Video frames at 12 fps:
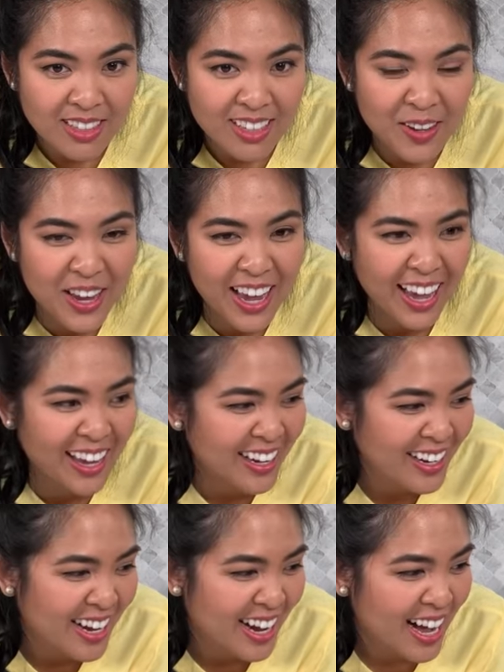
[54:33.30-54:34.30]

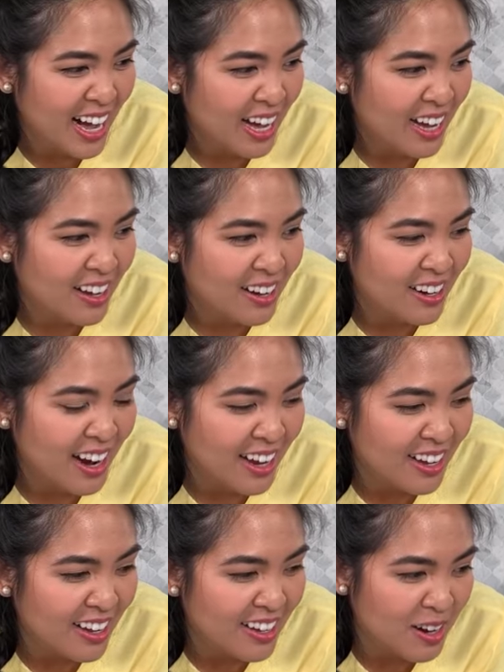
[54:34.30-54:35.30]
Okay, I
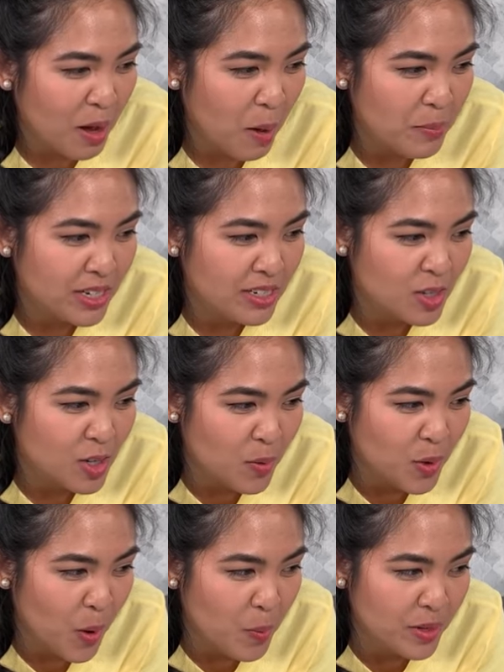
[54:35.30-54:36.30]
got a comment,
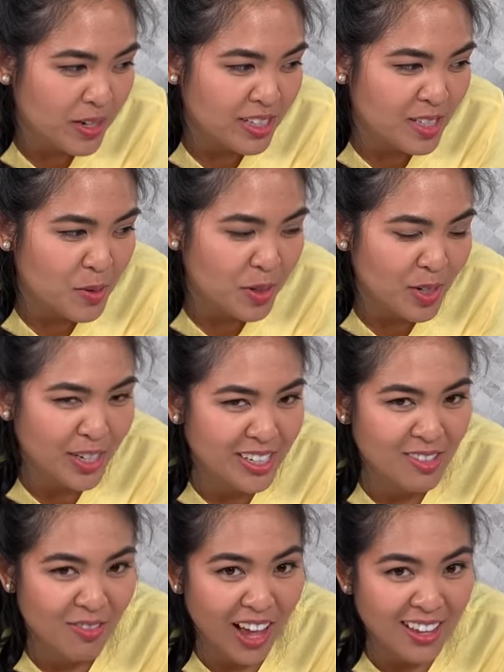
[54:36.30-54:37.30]
don't open it so it
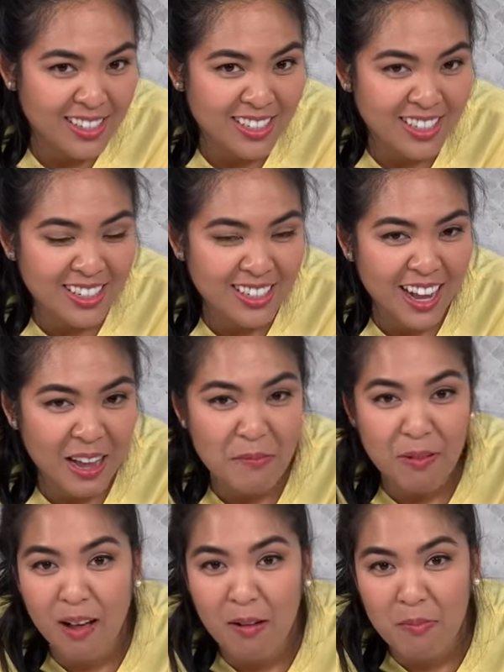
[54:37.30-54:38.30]
cooks faster.
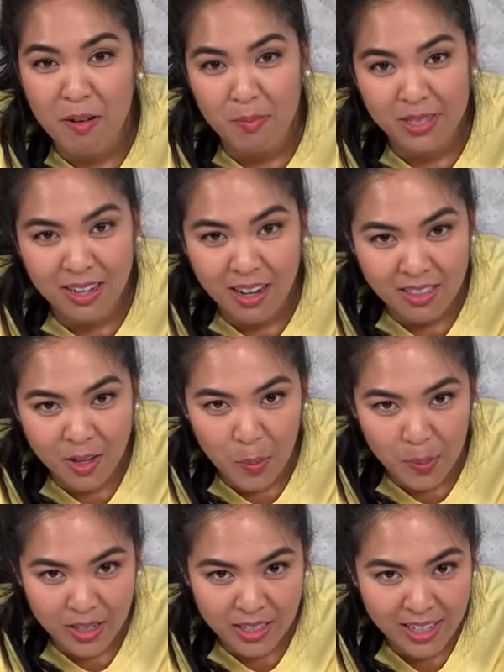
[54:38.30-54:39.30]
I promise not to
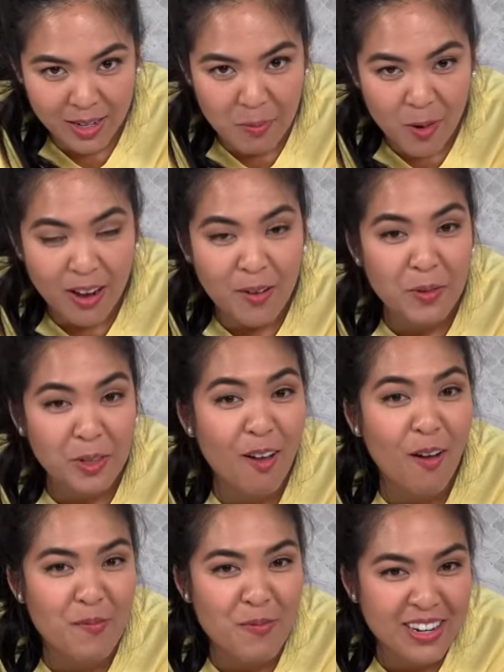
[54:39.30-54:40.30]
open it anymore. I only
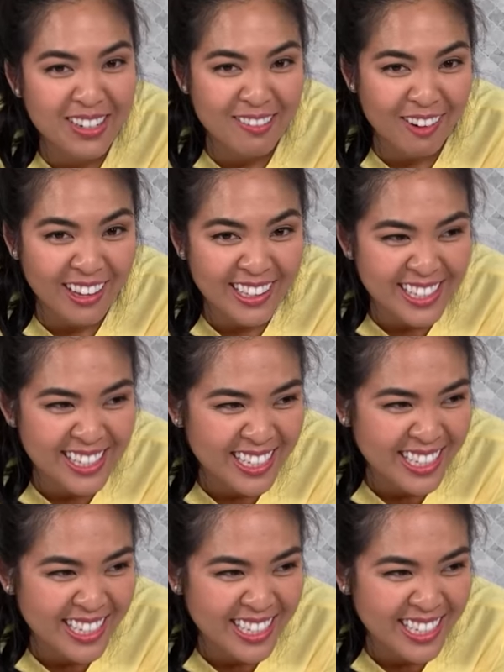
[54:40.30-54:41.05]
opened it once.